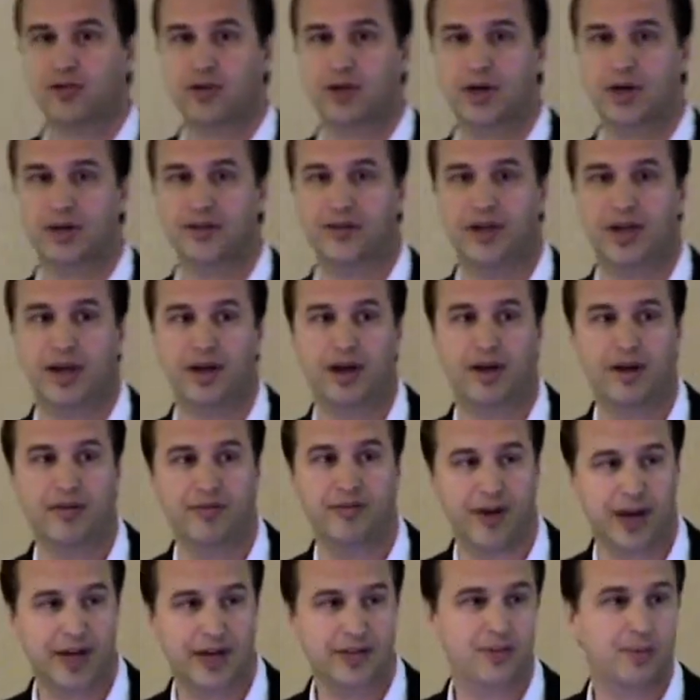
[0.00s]
organiza uh,
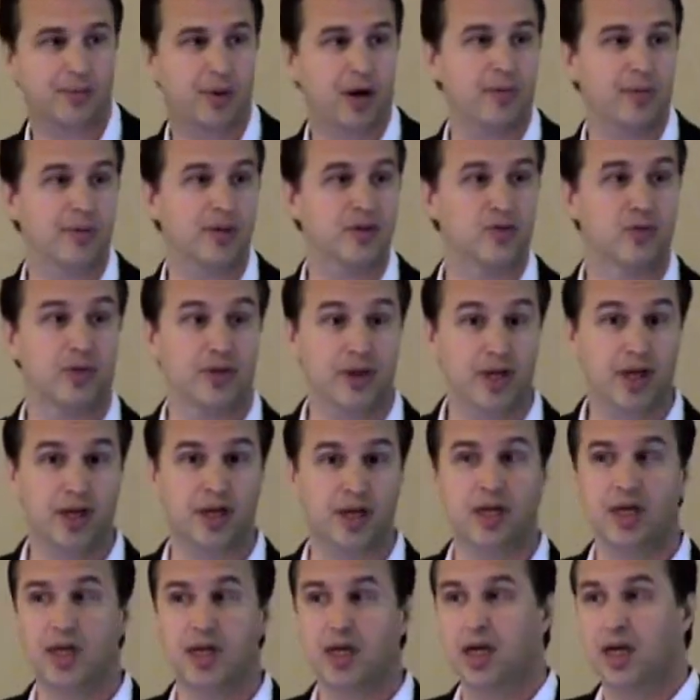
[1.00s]
finance departments
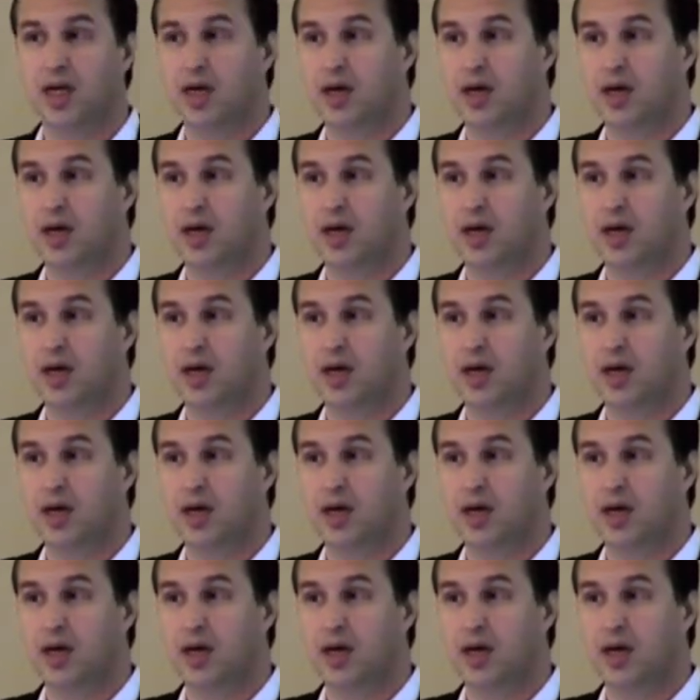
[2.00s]
within